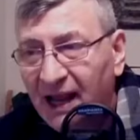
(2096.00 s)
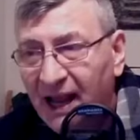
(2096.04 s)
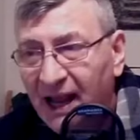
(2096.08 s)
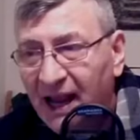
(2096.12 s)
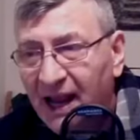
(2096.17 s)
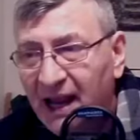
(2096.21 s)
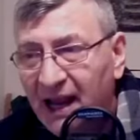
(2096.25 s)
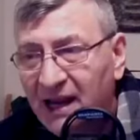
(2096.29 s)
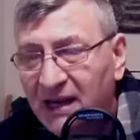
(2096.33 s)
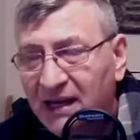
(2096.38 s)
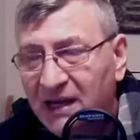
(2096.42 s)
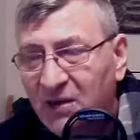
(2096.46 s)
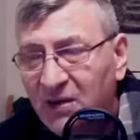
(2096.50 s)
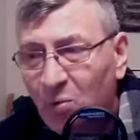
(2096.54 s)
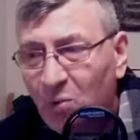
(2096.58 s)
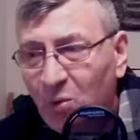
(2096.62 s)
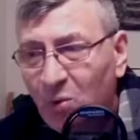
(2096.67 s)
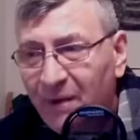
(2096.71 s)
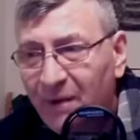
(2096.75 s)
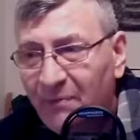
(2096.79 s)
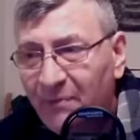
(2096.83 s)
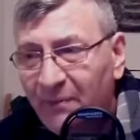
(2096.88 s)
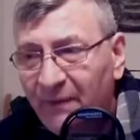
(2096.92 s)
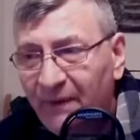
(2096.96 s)
any
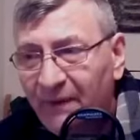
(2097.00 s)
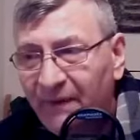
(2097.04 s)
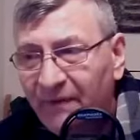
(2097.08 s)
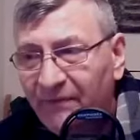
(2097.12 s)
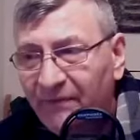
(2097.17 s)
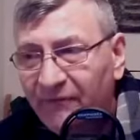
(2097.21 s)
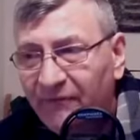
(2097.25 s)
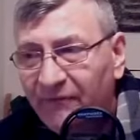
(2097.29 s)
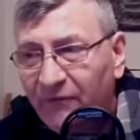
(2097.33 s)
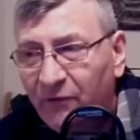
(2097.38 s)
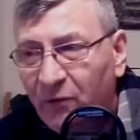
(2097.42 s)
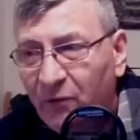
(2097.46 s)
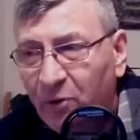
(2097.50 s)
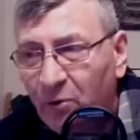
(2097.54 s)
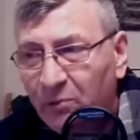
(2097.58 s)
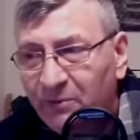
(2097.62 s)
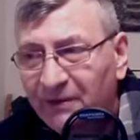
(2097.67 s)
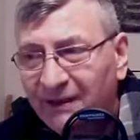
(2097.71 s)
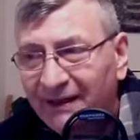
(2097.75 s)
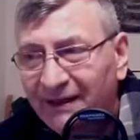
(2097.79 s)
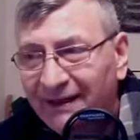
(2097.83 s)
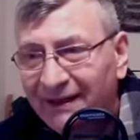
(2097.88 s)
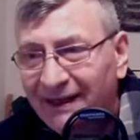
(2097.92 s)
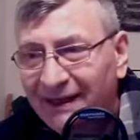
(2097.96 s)
weapon
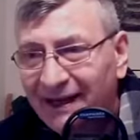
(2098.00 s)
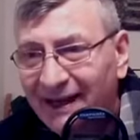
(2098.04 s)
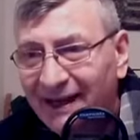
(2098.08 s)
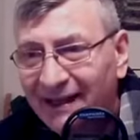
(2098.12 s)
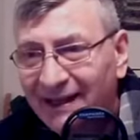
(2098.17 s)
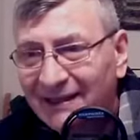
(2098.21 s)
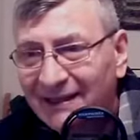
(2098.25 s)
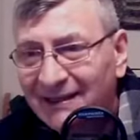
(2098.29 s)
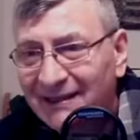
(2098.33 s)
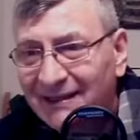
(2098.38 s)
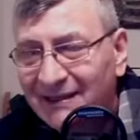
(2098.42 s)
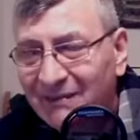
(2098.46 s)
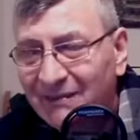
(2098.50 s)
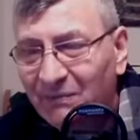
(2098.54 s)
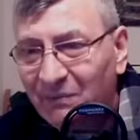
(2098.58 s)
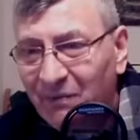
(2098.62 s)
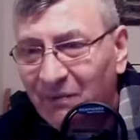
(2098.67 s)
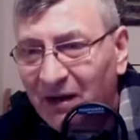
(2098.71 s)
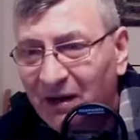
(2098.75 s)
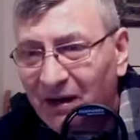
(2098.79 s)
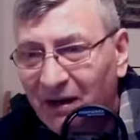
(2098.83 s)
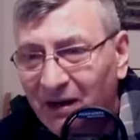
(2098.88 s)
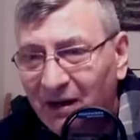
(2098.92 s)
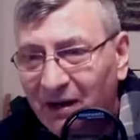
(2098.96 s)
formed against
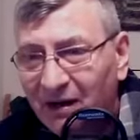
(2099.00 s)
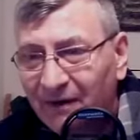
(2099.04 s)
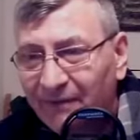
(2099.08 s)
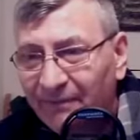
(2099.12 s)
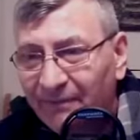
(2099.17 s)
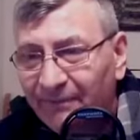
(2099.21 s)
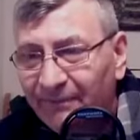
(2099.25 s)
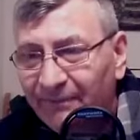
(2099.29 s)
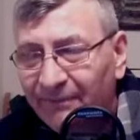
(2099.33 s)
me